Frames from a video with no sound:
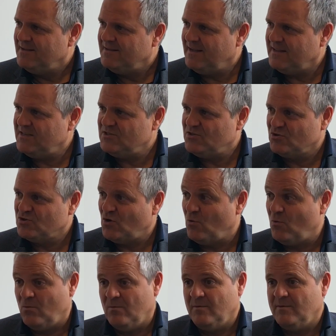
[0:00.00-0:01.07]
That is
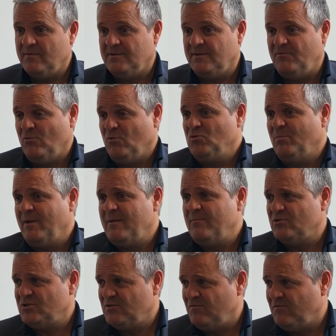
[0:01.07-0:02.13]
also, if you want to play
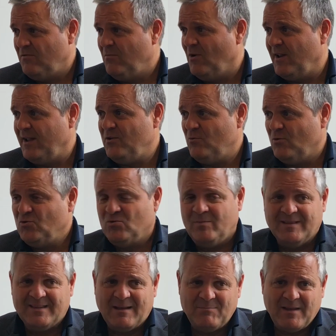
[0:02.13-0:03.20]
position football and you want to
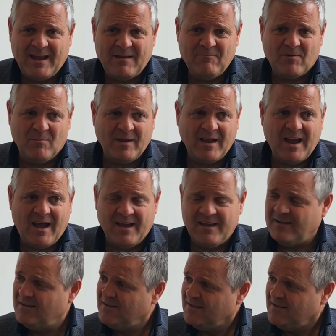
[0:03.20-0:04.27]
build up the game from
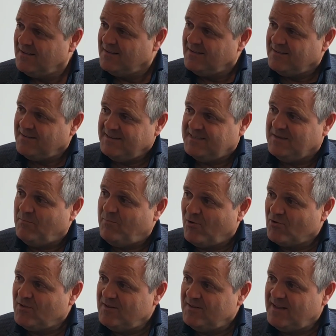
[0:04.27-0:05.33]
behind, it's
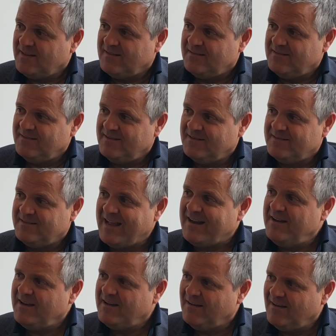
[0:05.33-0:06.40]
important that the
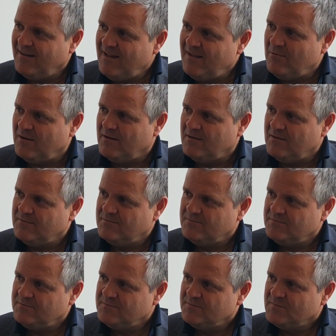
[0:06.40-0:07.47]
technical level
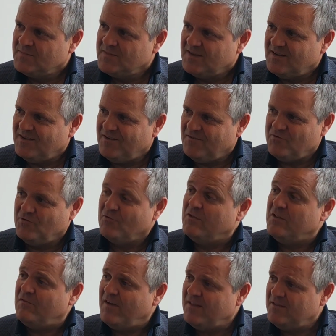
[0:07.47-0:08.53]
of your
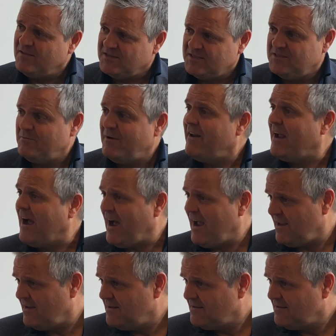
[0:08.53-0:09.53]
defenders is very high,